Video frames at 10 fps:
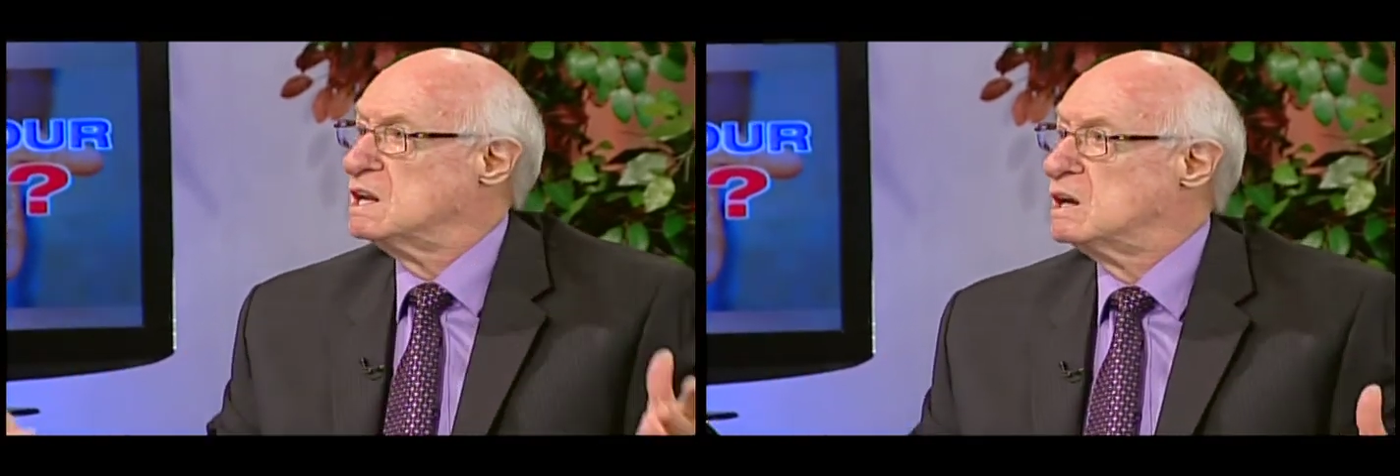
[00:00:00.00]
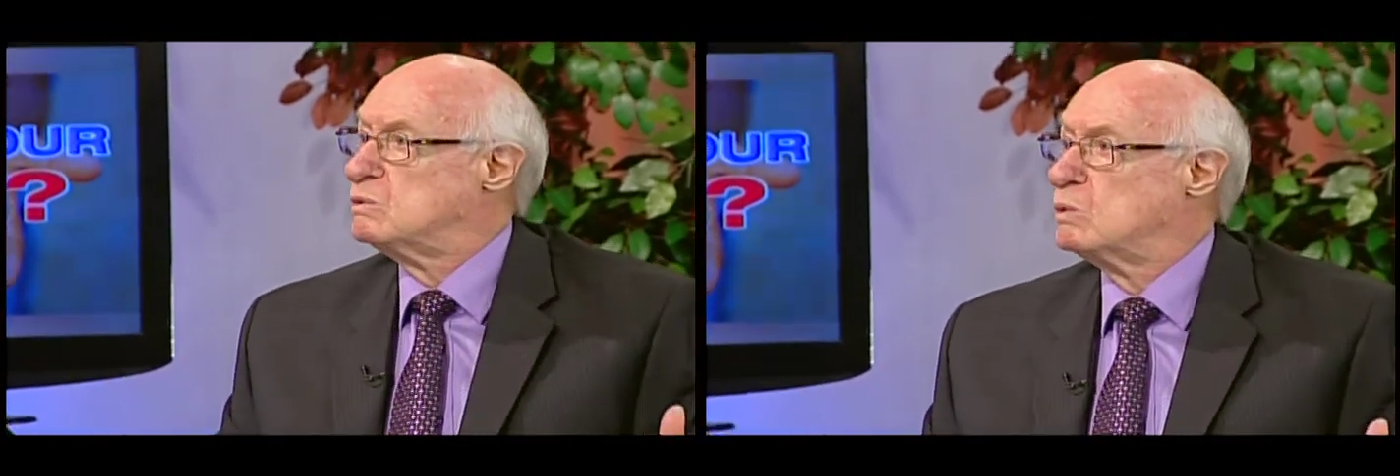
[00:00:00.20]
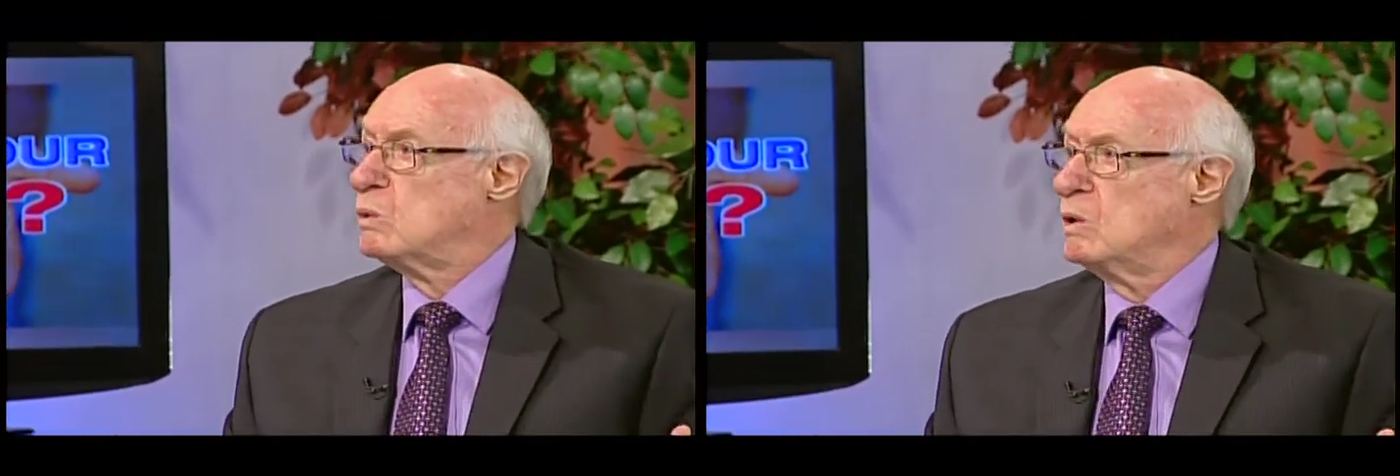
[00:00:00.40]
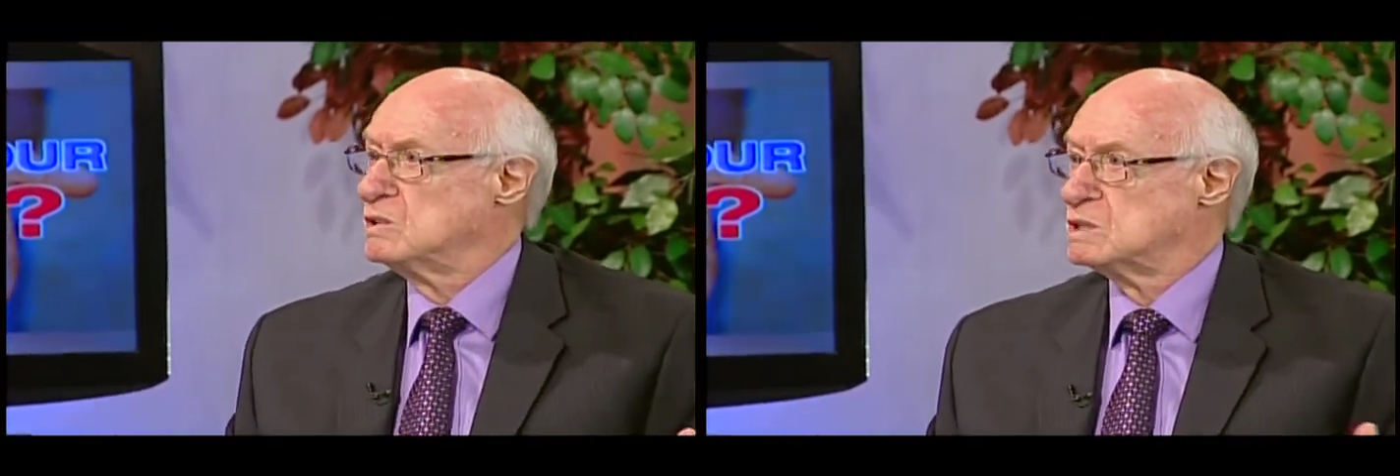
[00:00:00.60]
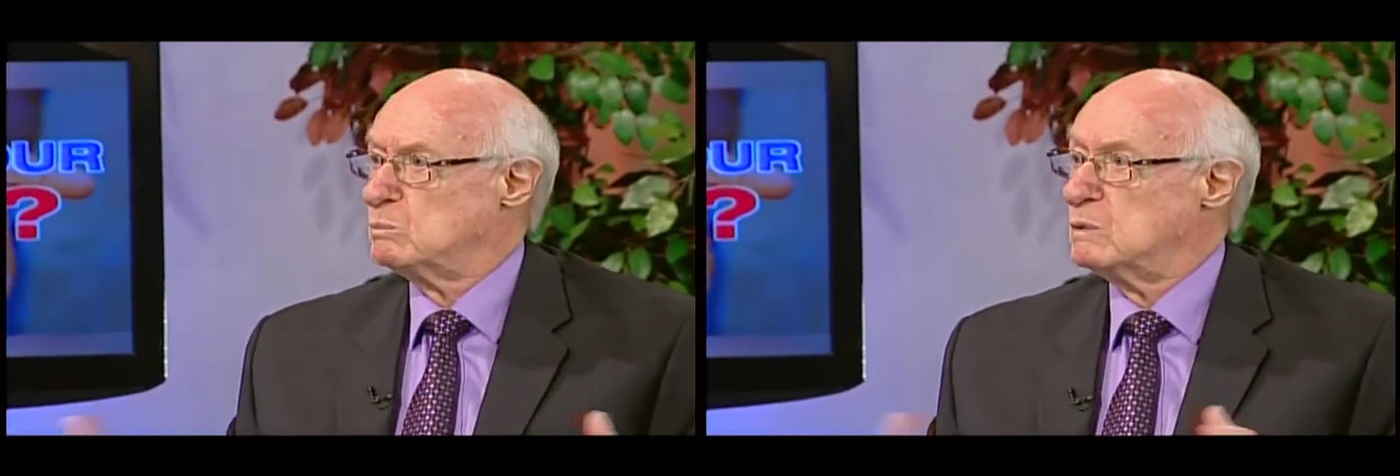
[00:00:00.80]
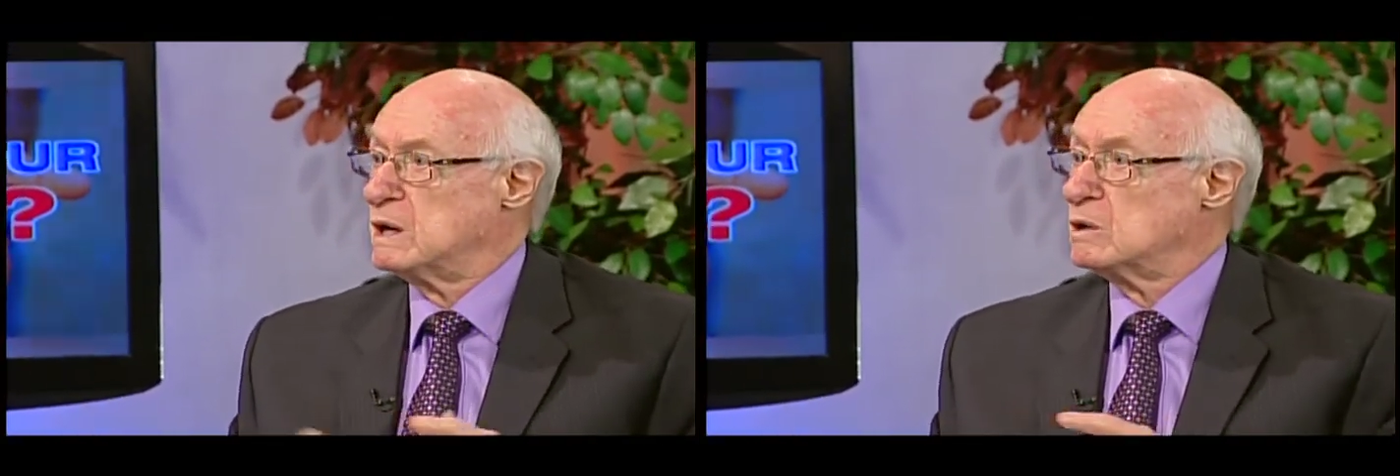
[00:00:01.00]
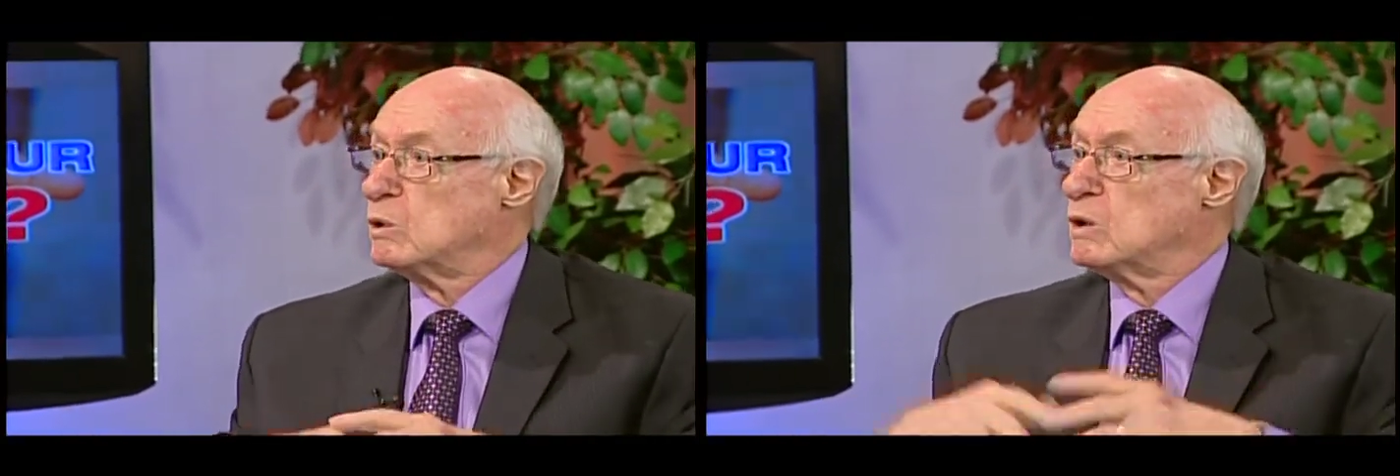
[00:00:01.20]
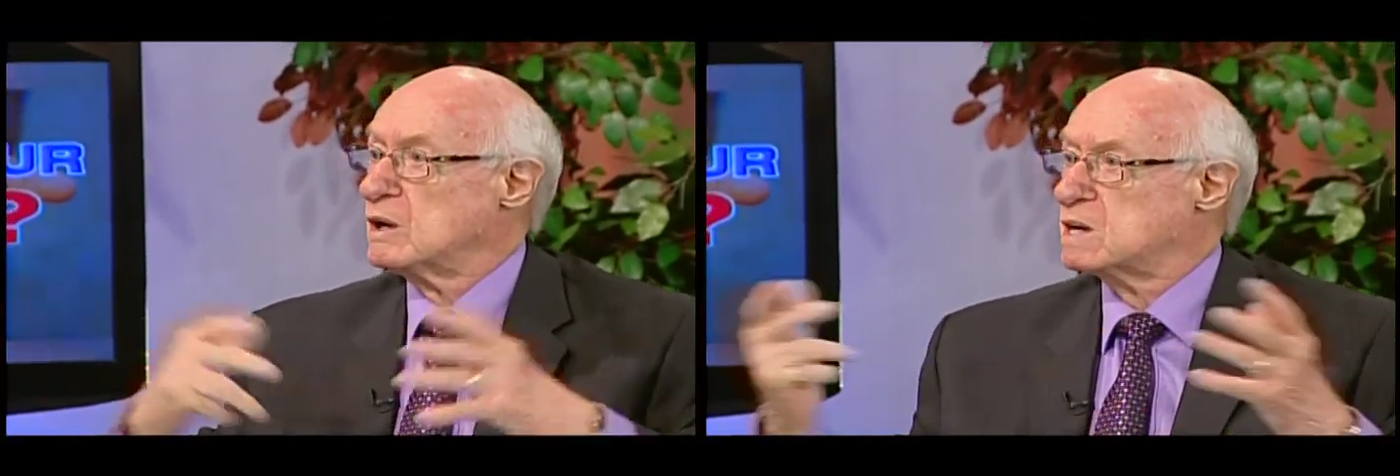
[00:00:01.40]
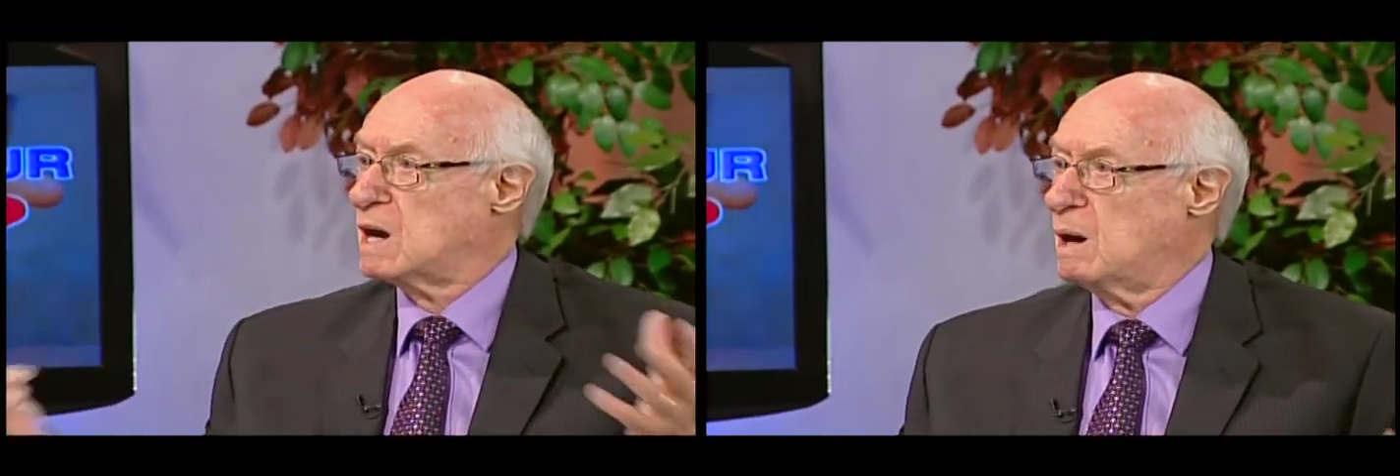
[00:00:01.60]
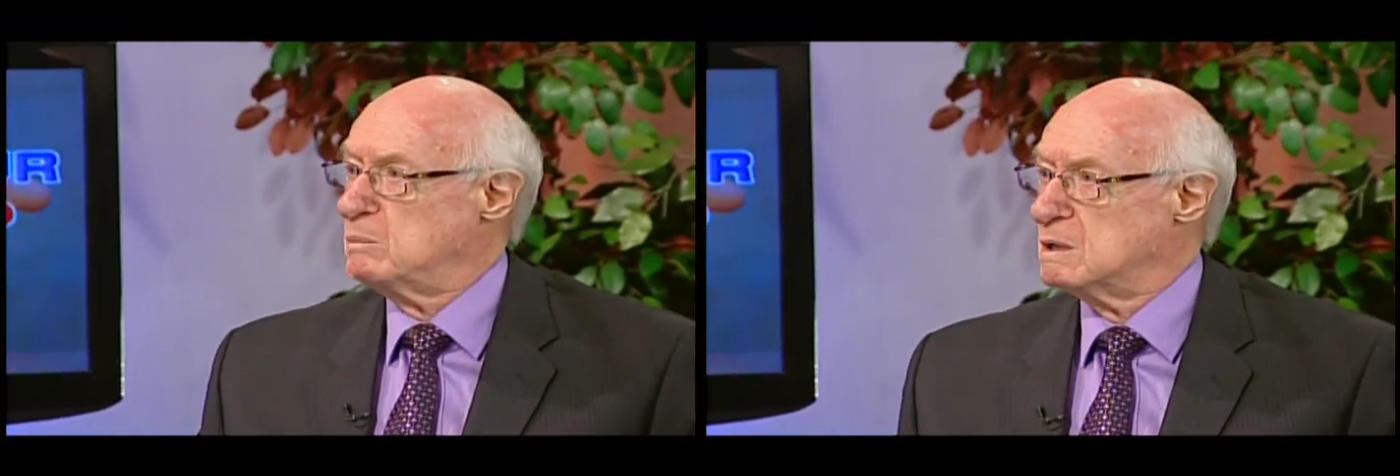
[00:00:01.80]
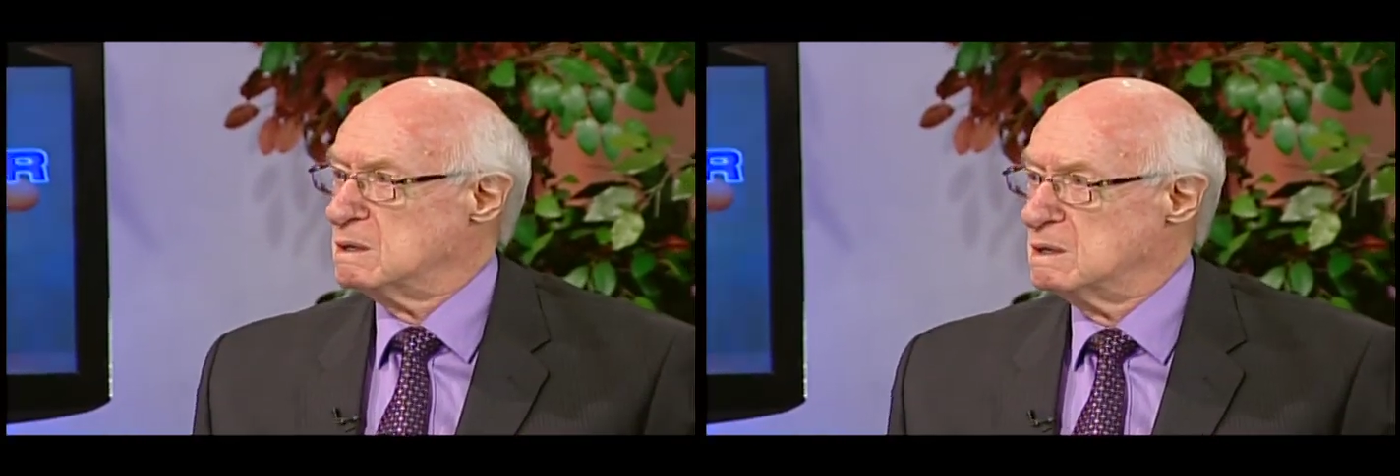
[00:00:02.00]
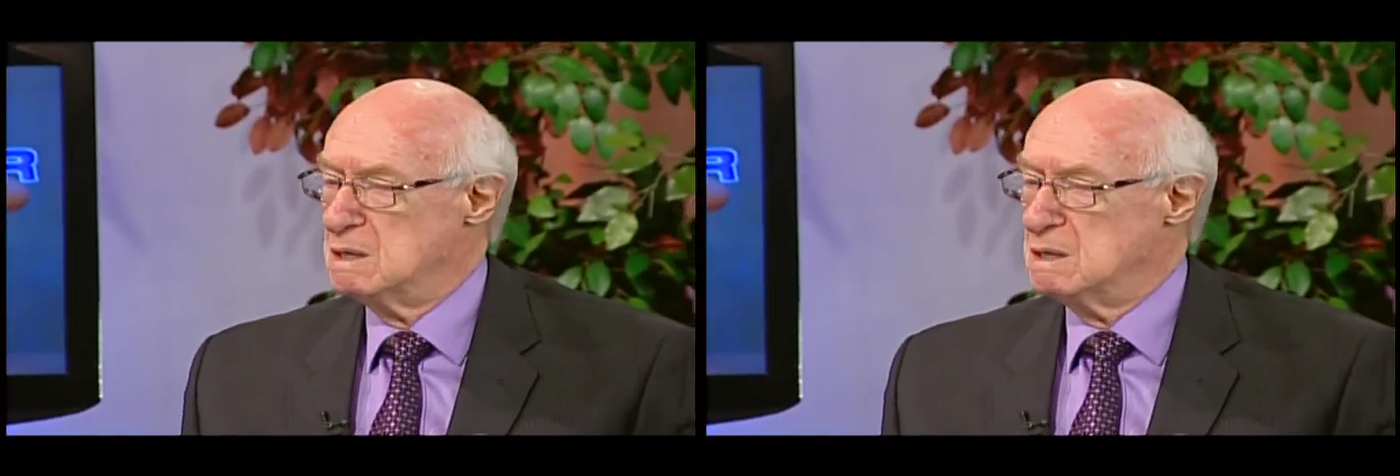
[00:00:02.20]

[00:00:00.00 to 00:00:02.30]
in a drawer somewhere or a cupboard